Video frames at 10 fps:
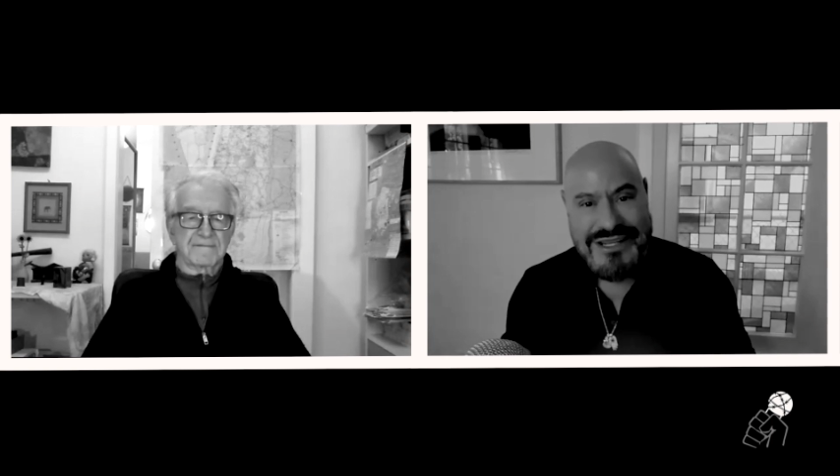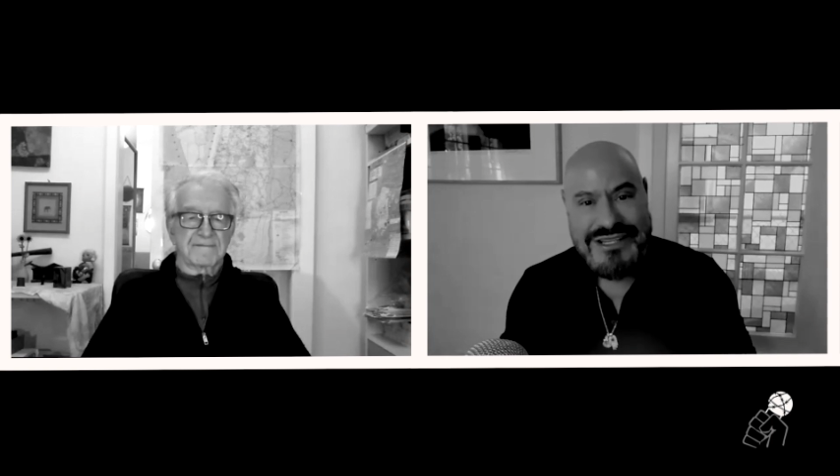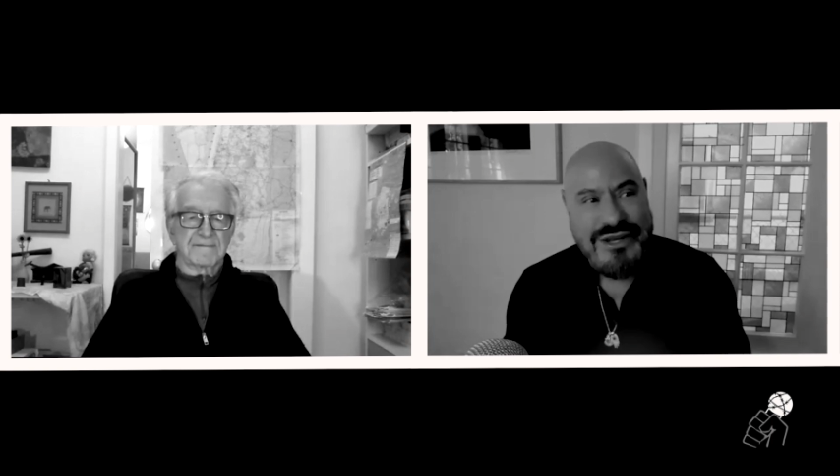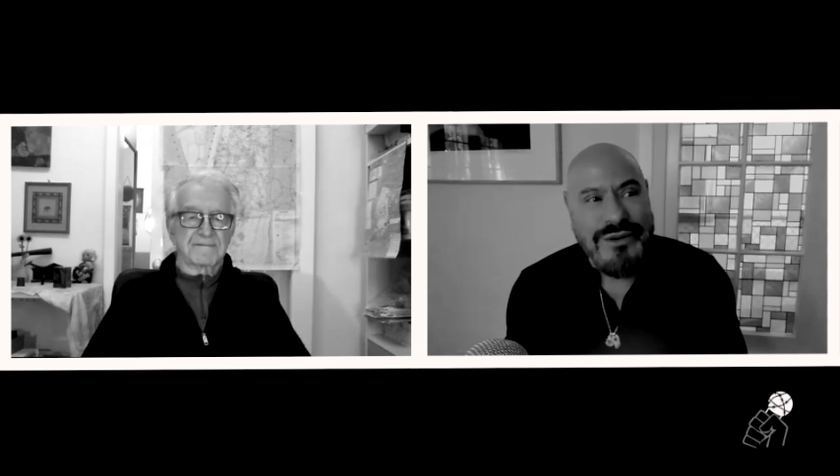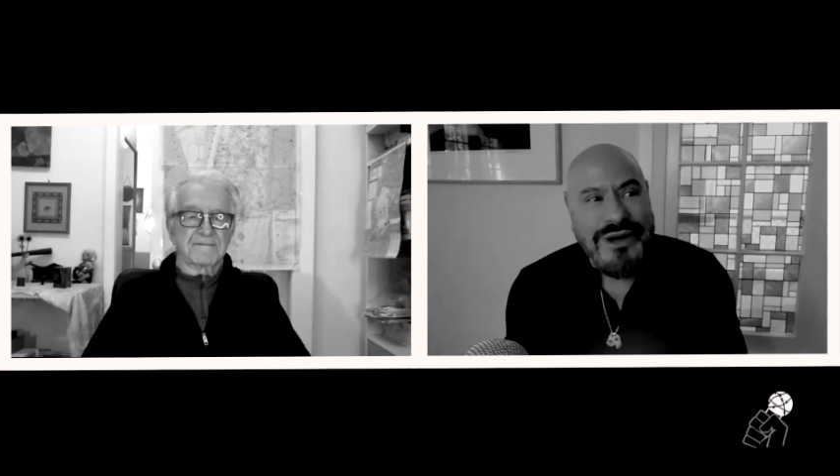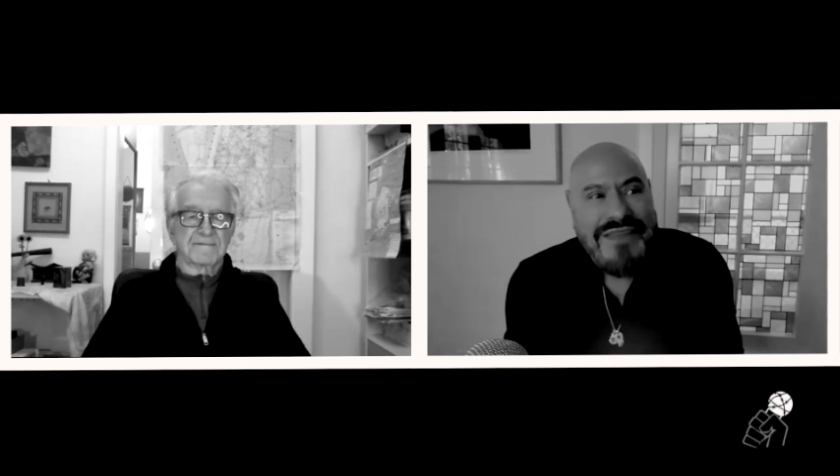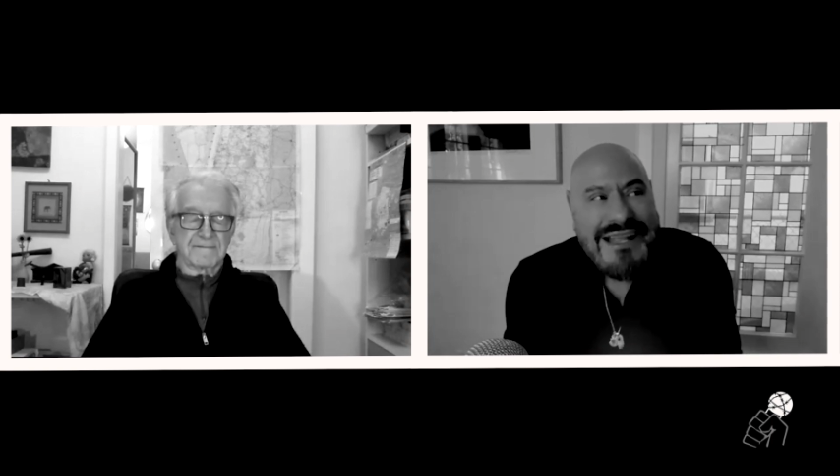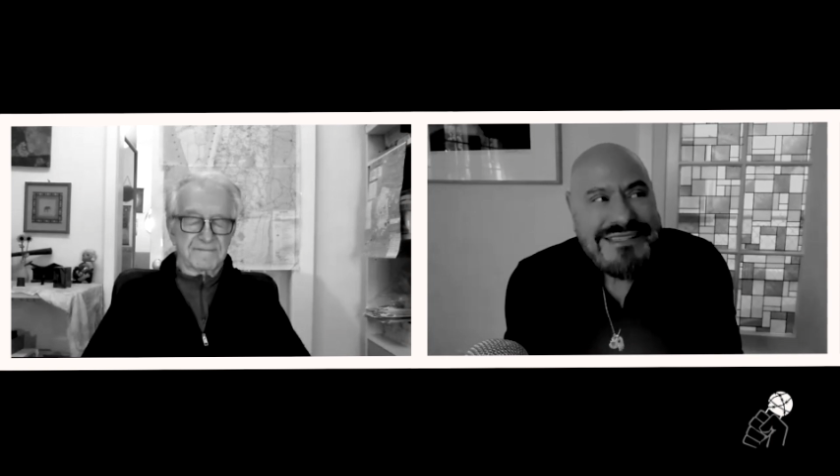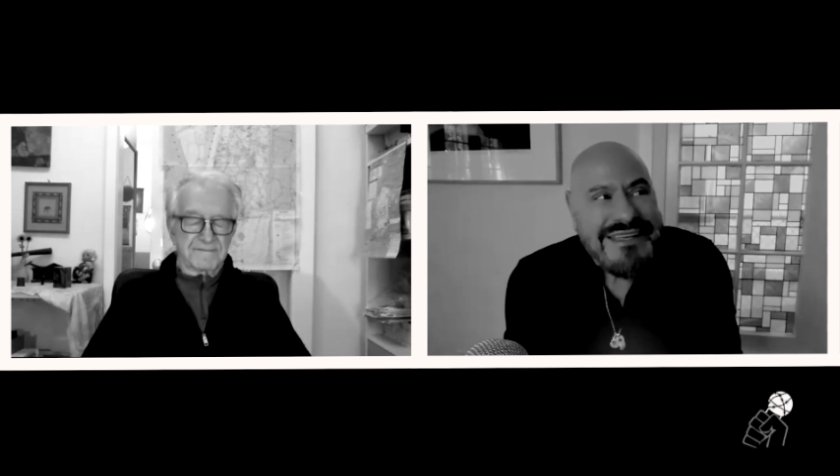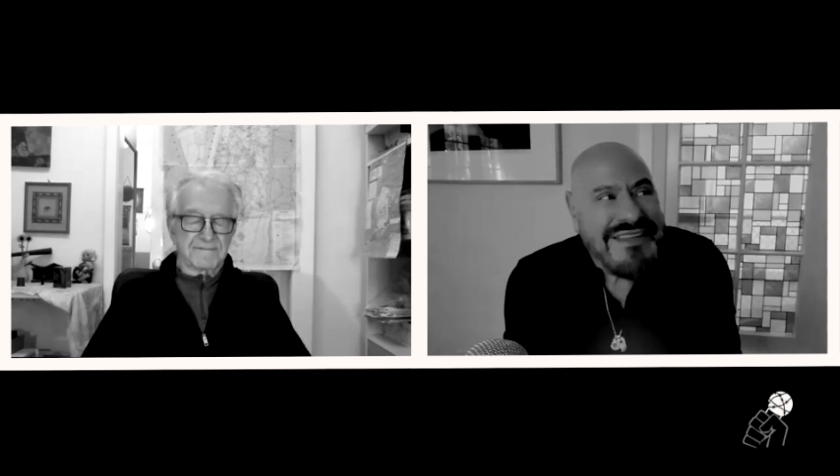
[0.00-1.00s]
So
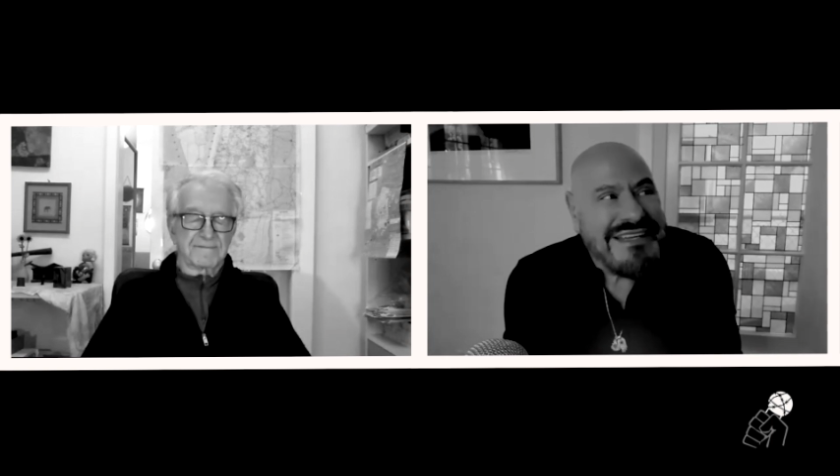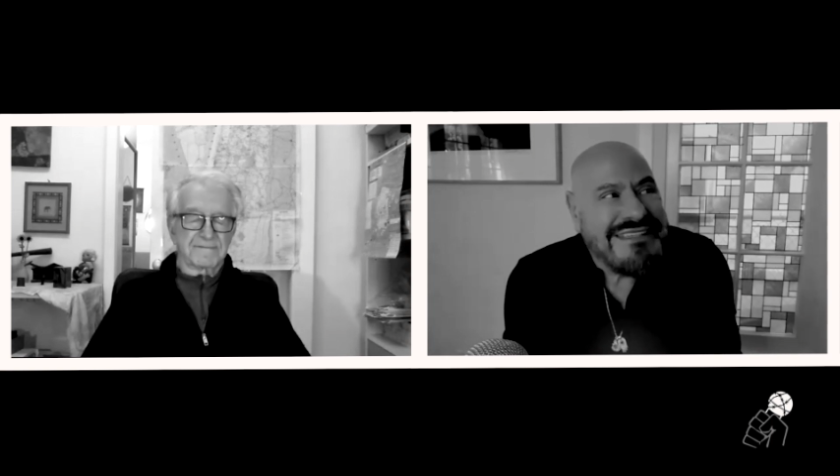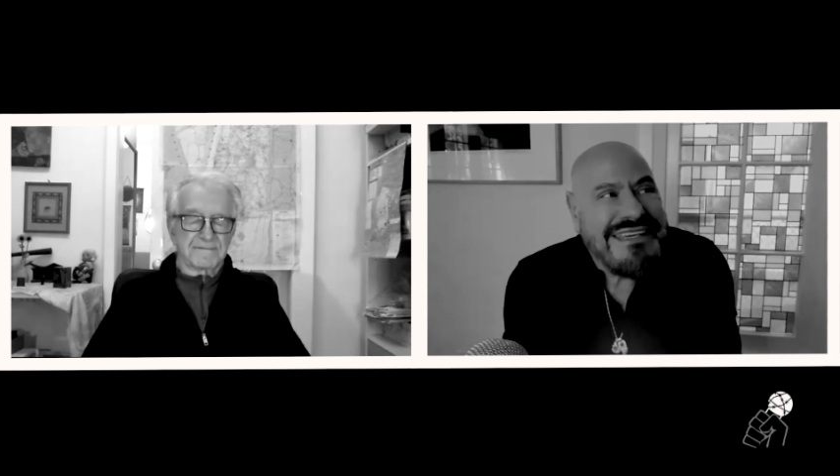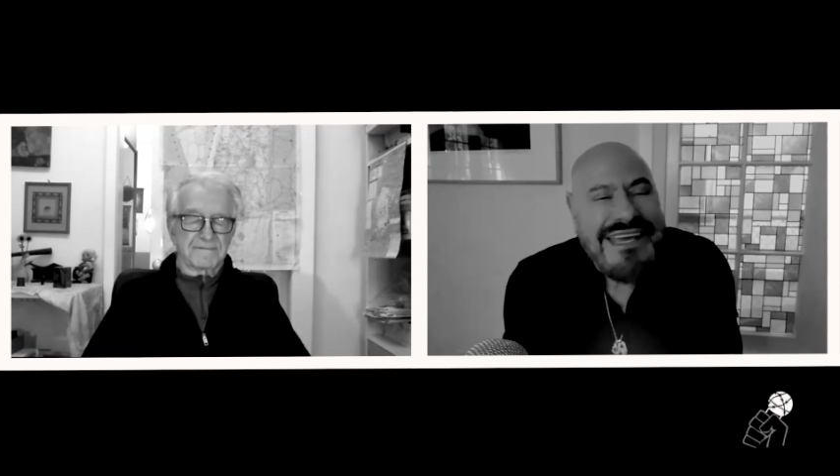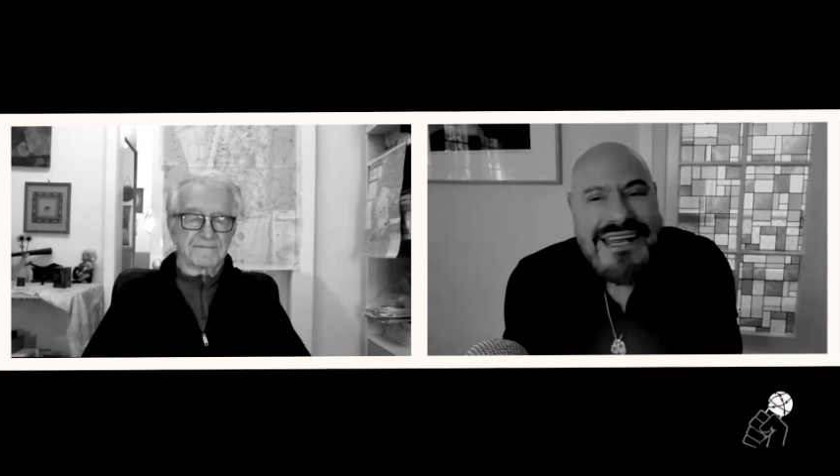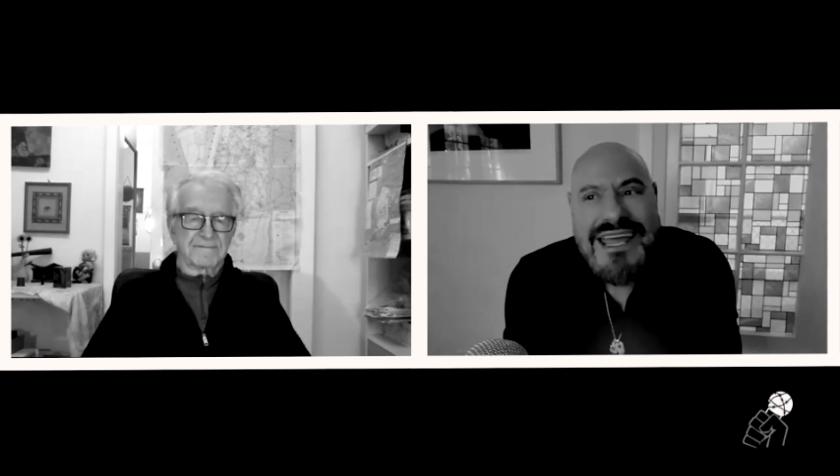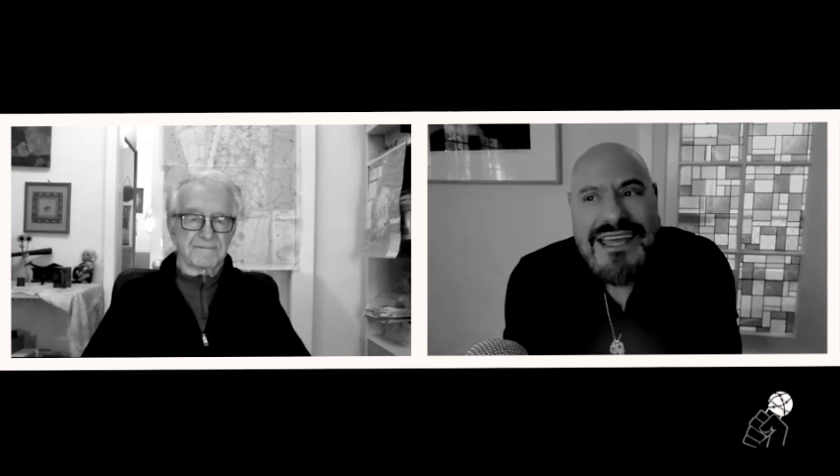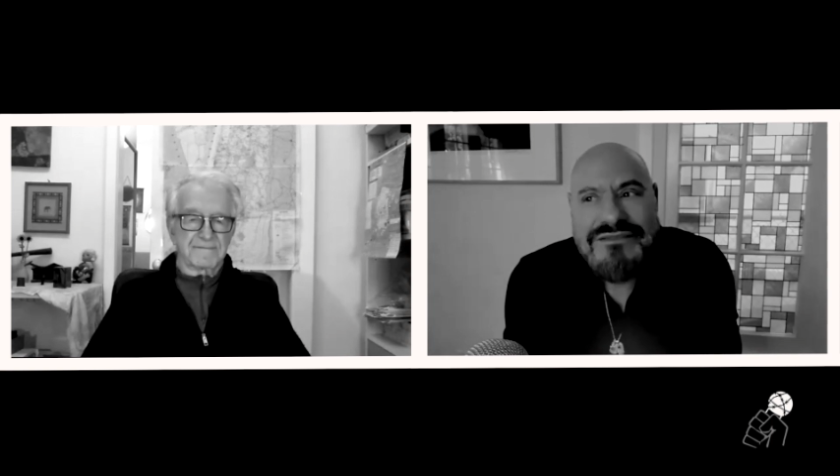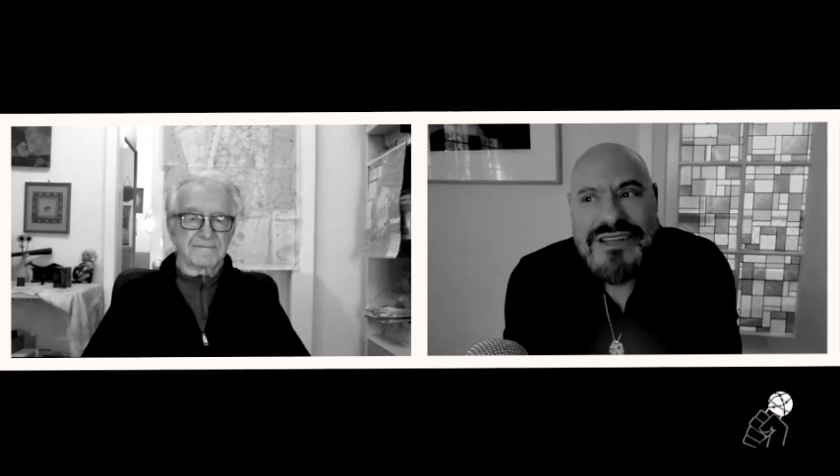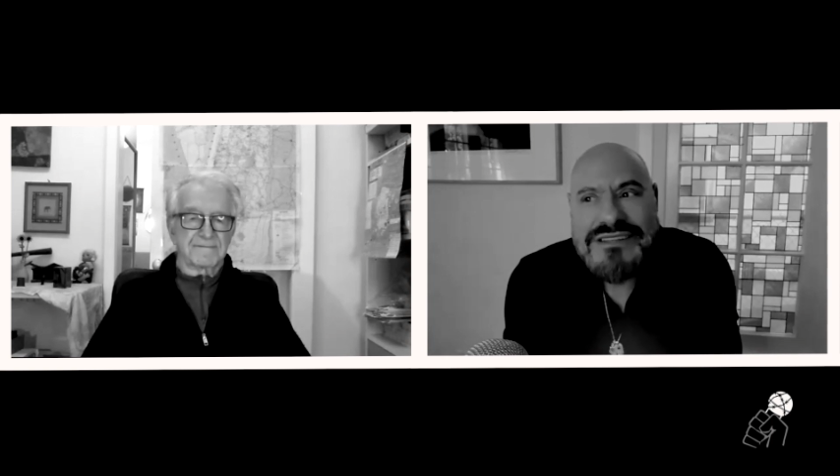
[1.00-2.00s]
that's in the
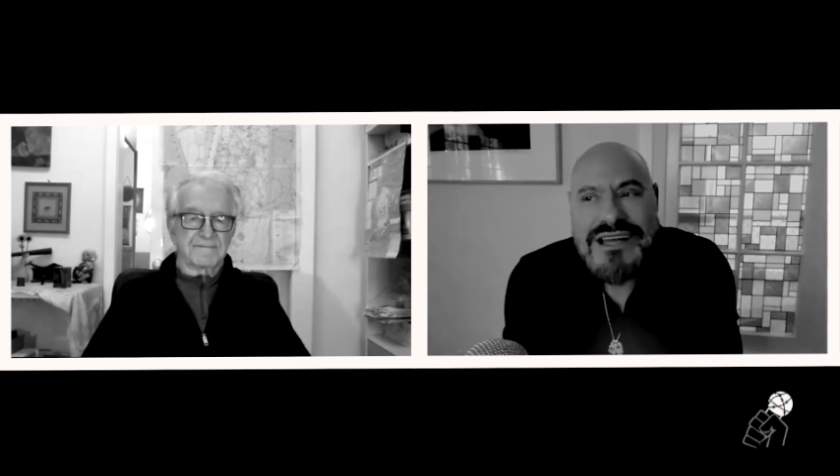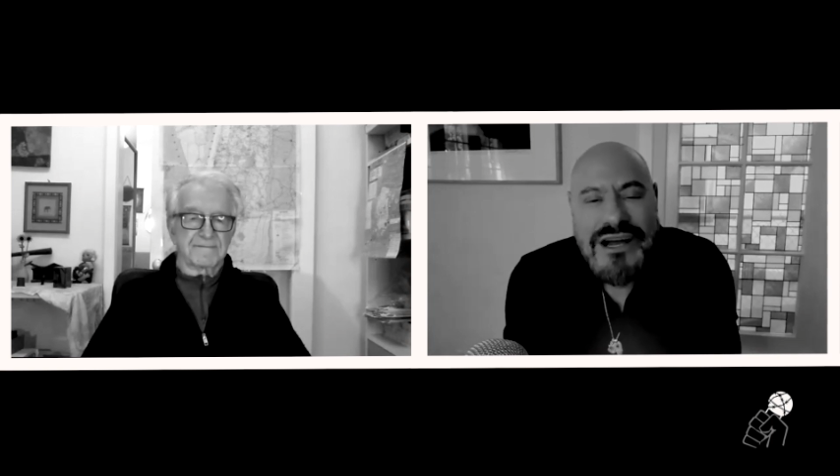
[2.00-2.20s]
DNA of this